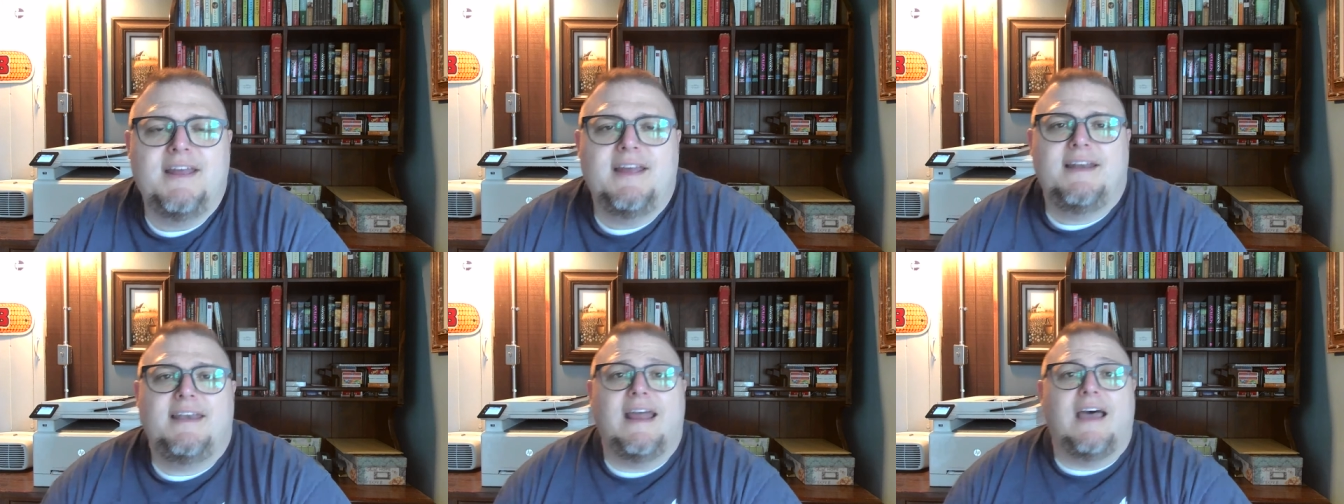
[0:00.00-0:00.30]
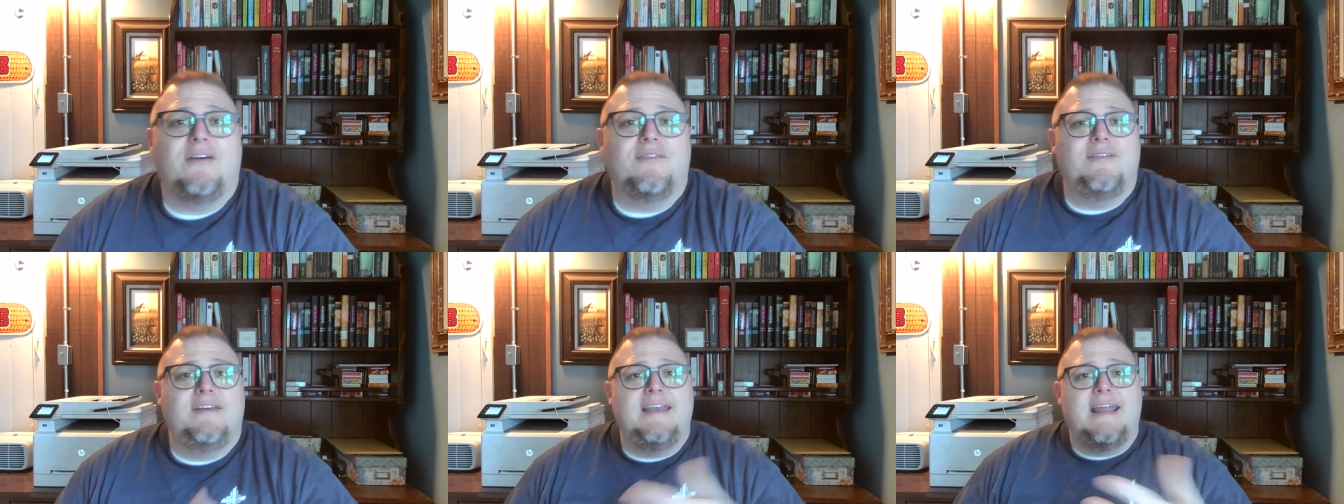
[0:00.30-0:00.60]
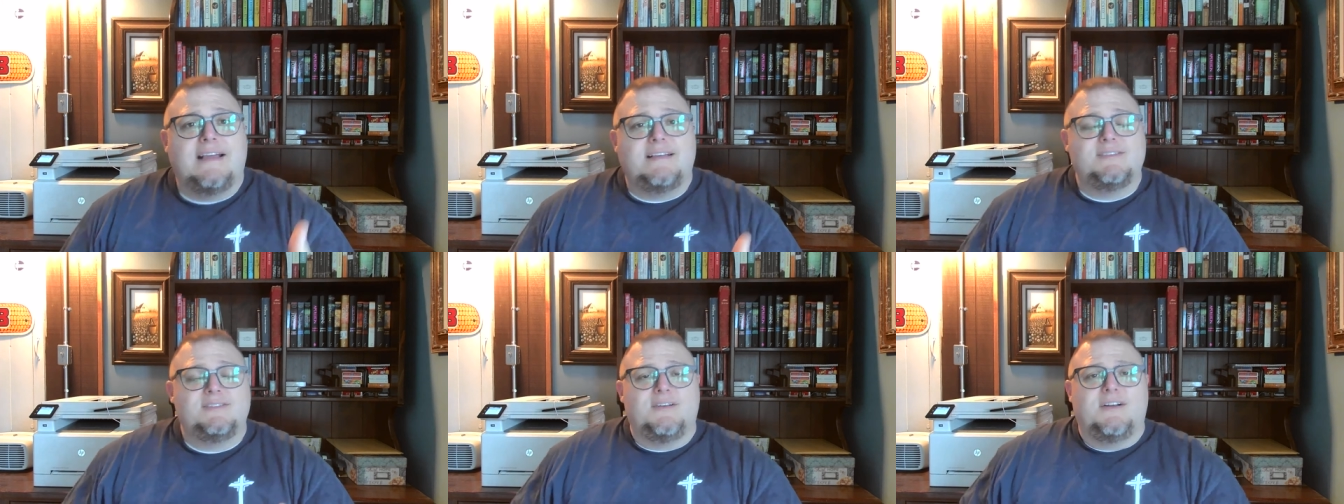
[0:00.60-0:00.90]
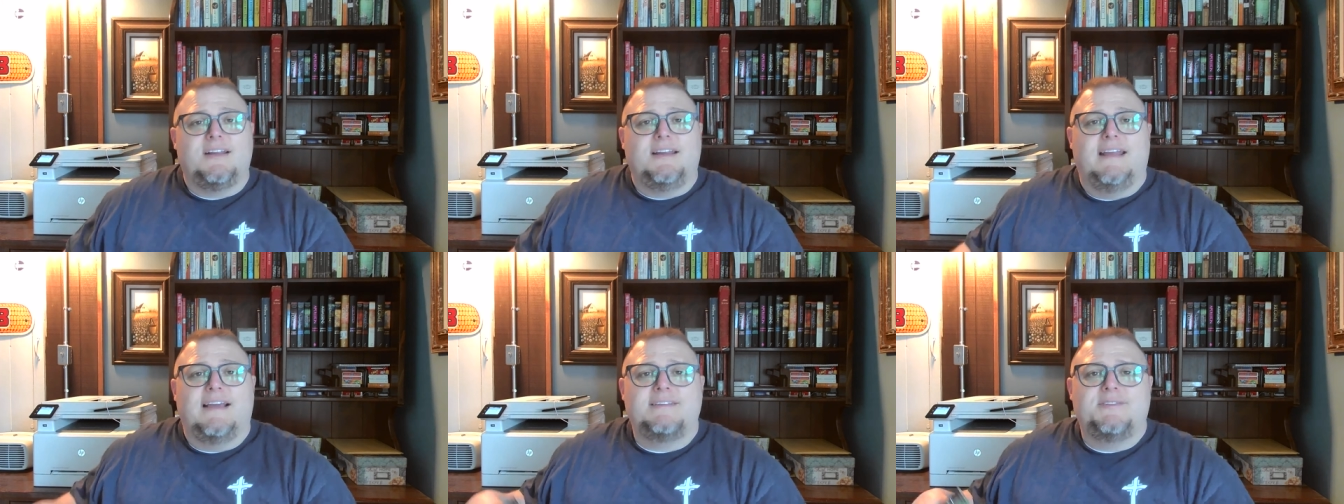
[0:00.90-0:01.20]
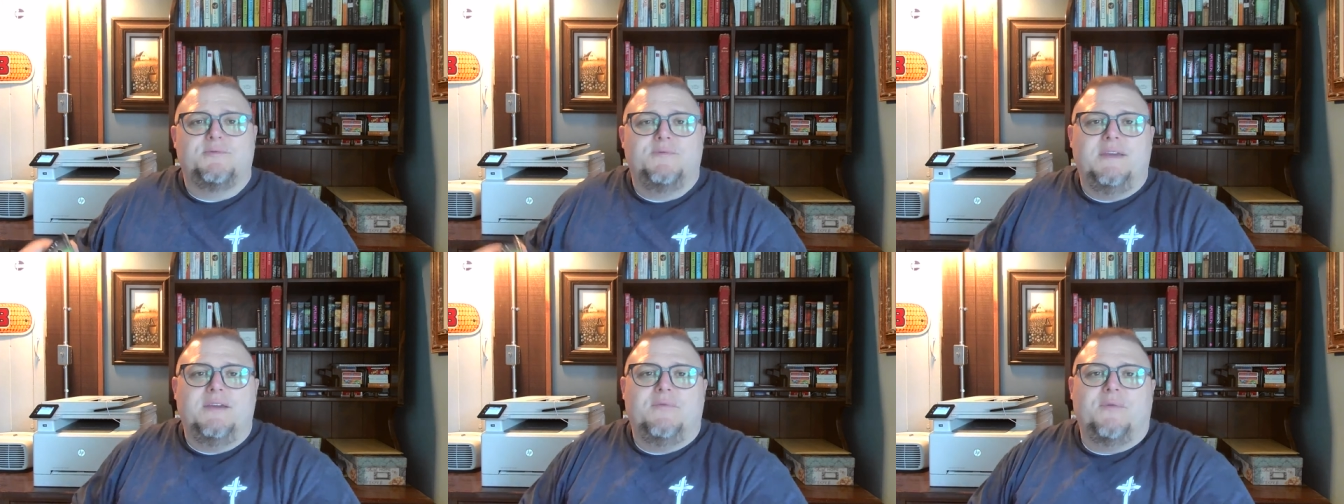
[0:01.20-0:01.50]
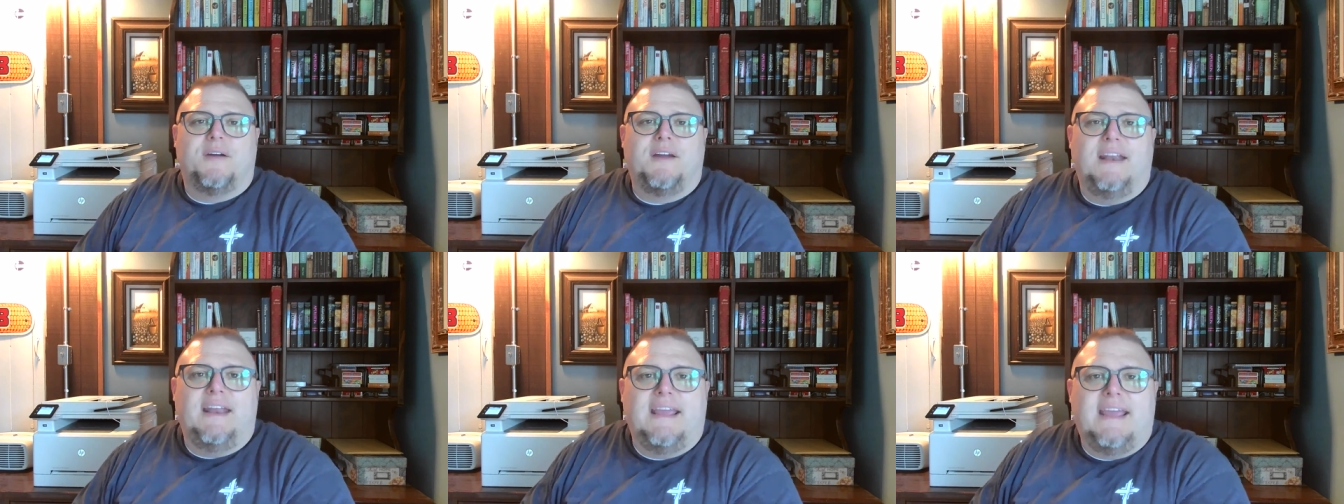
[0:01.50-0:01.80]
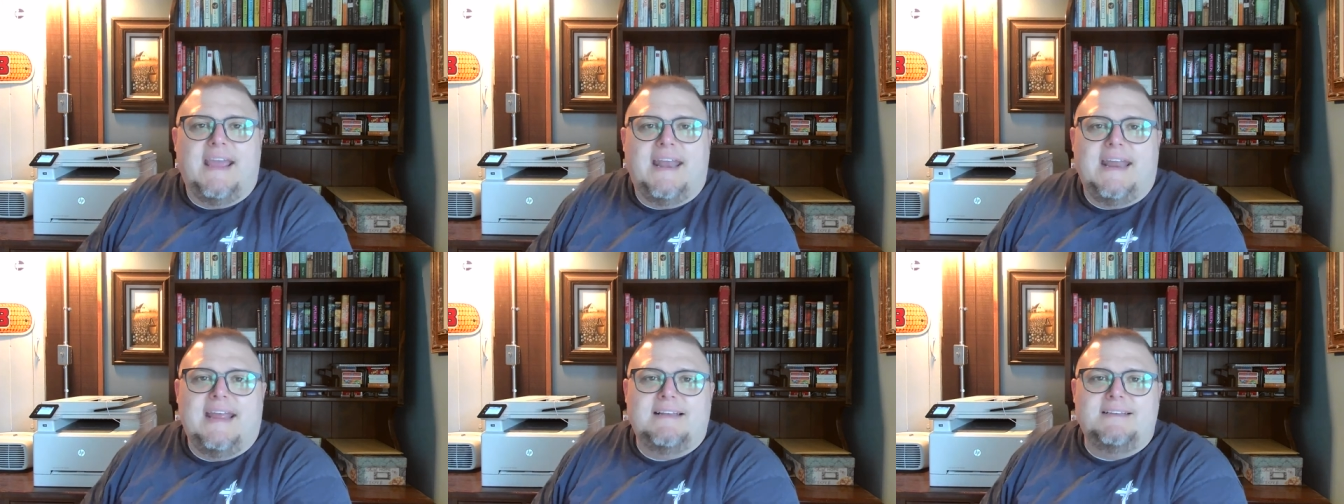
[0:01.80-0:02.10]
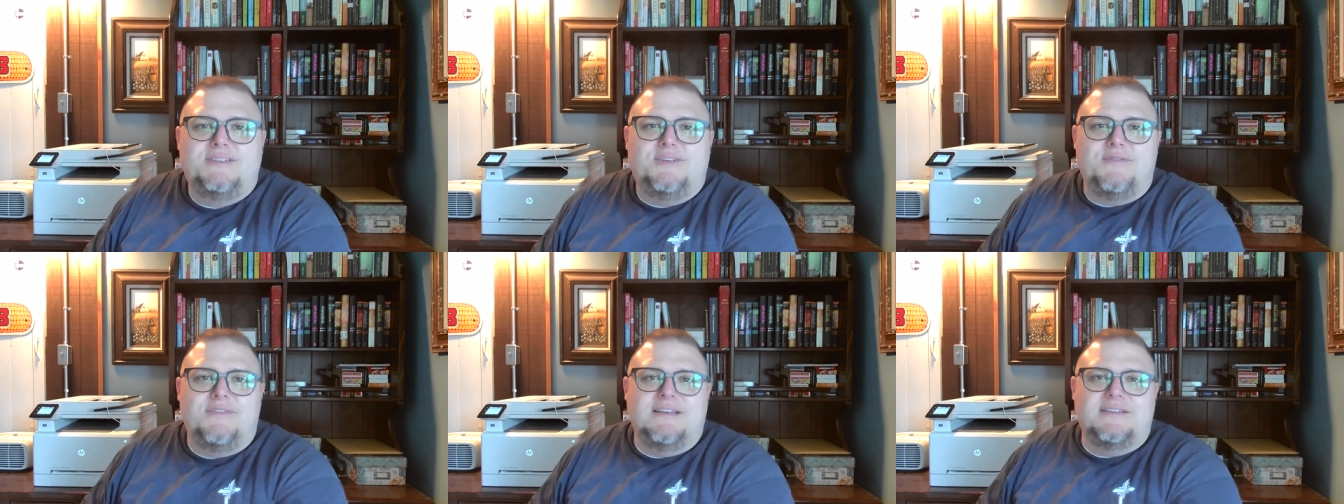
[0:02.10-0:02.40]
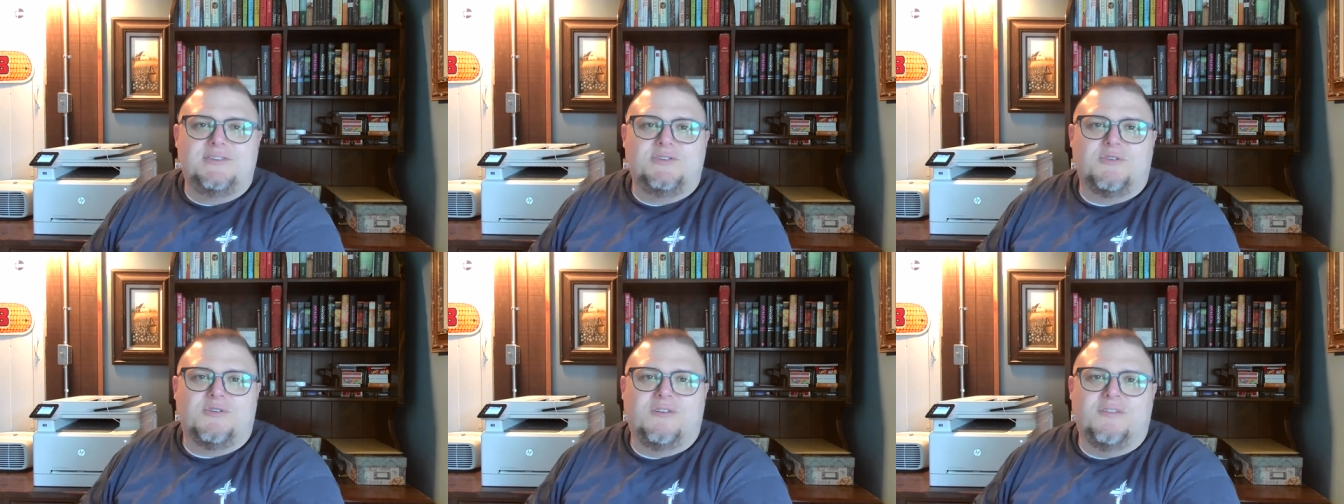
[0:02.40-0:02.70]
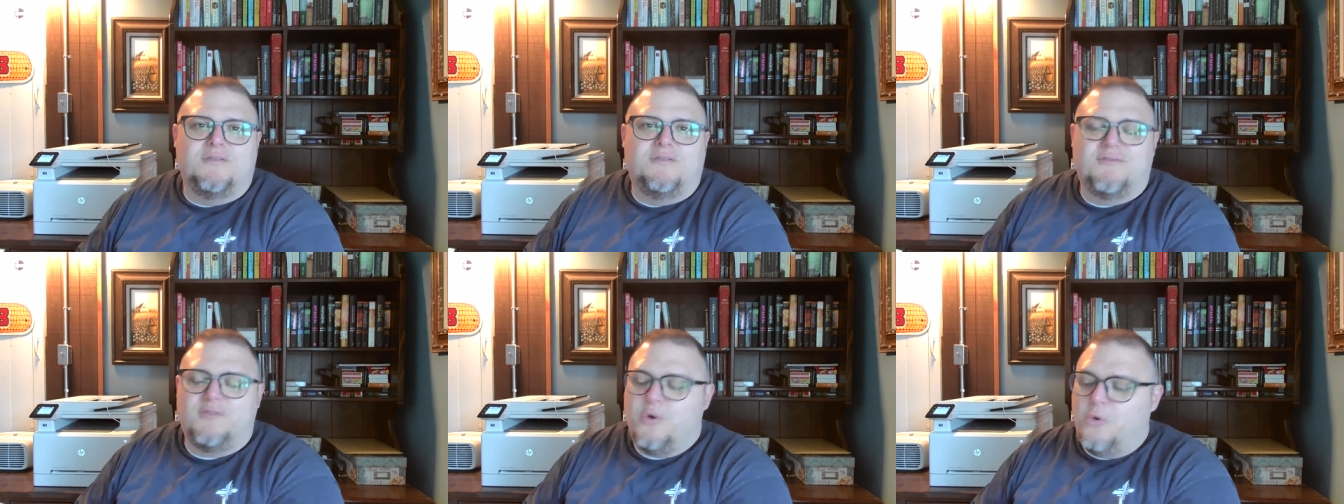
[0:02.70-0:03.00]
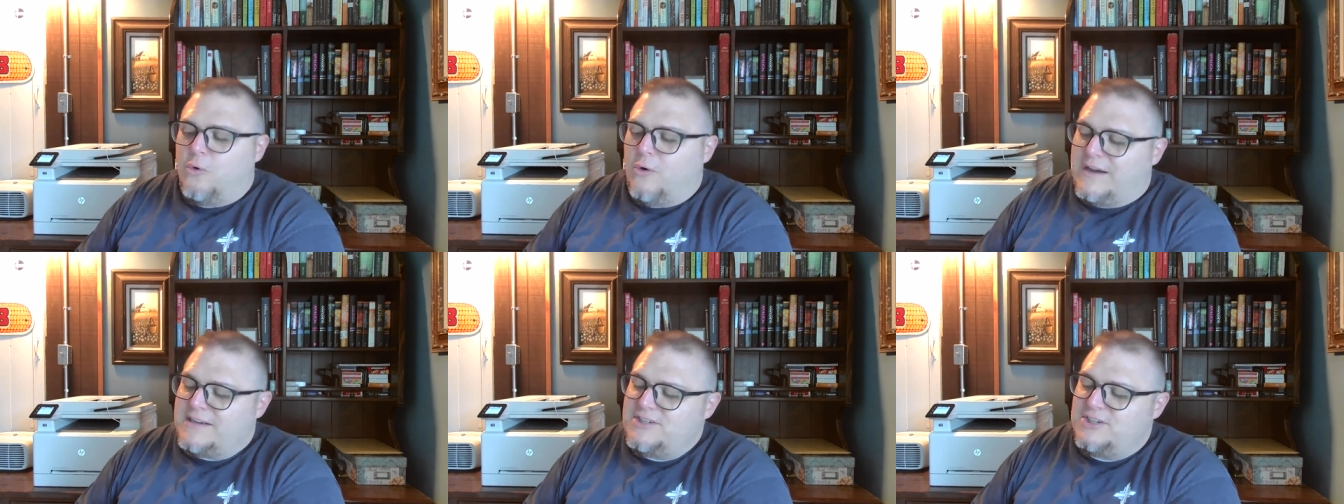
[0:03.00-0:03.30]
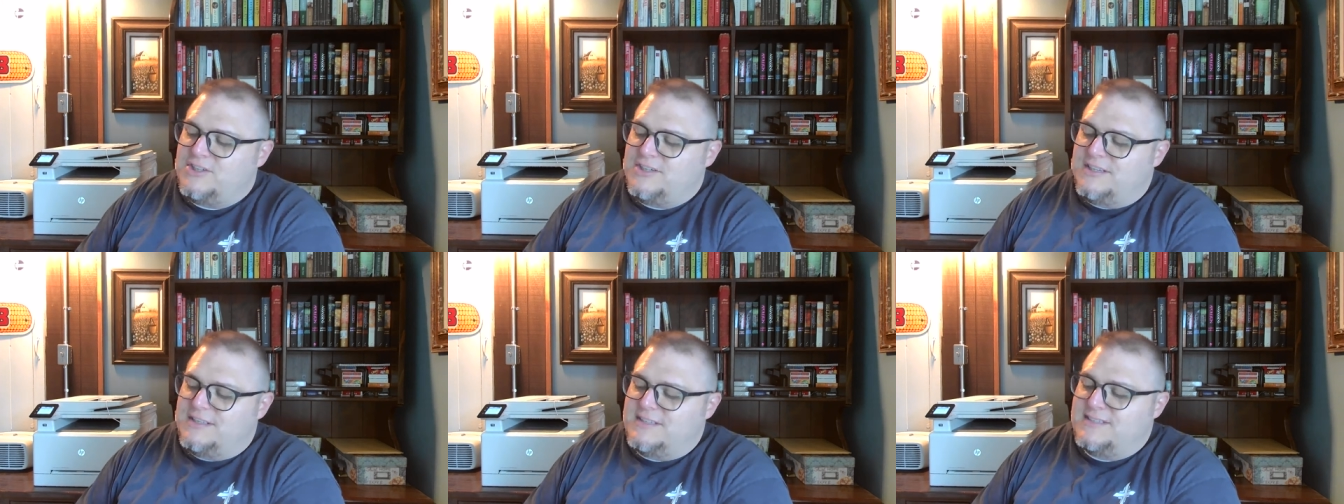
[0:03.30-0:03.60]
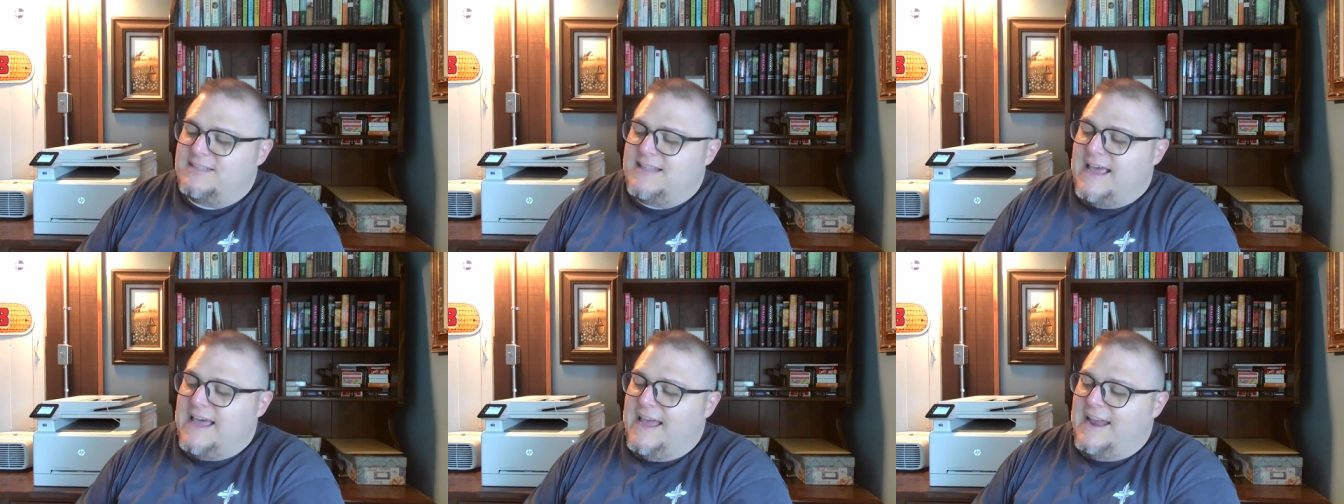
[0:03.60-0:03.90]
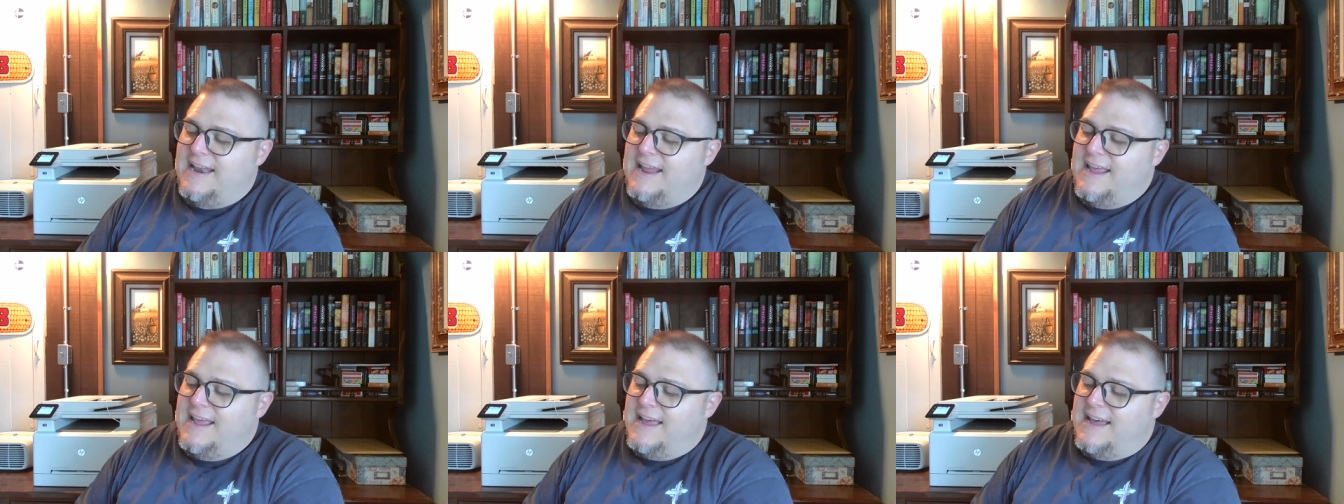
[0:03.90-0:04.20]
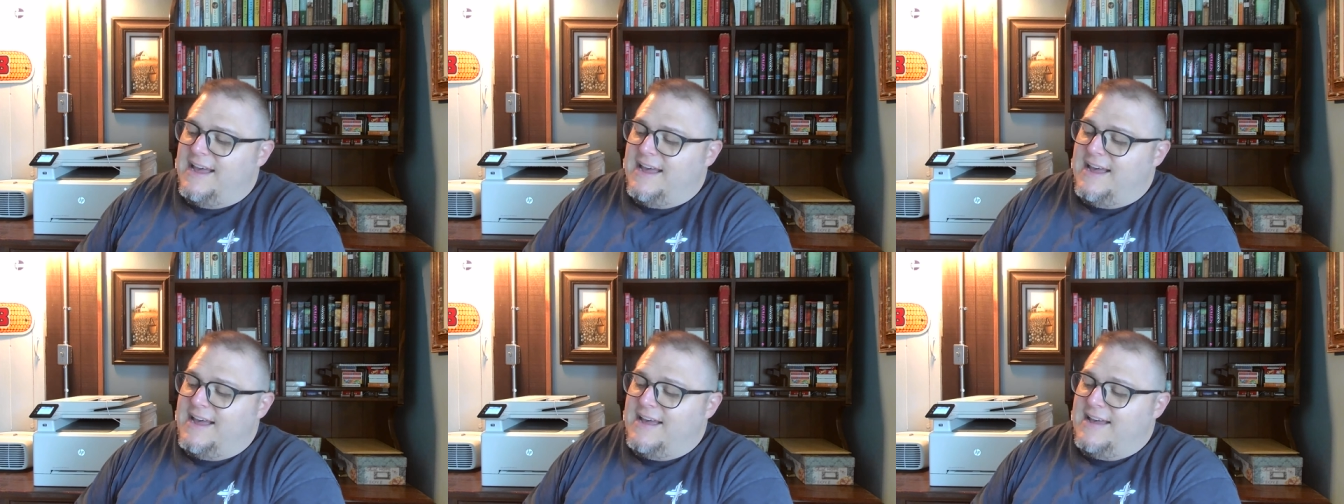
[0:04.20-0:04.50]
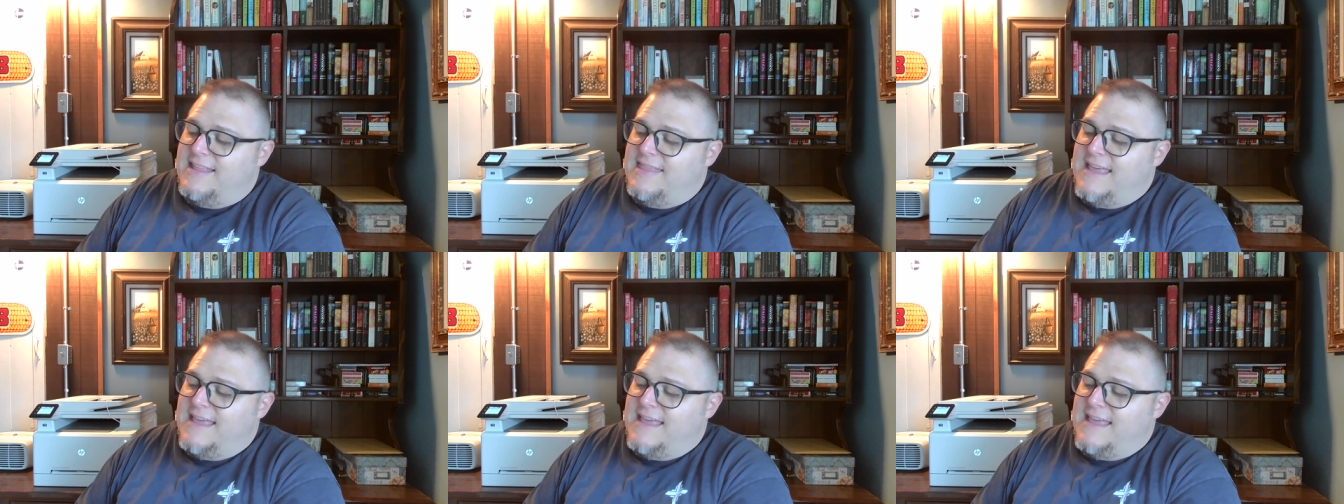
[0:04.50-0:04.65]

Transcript: Now, next, starting next week, we're going to get into these sort of questions that uh,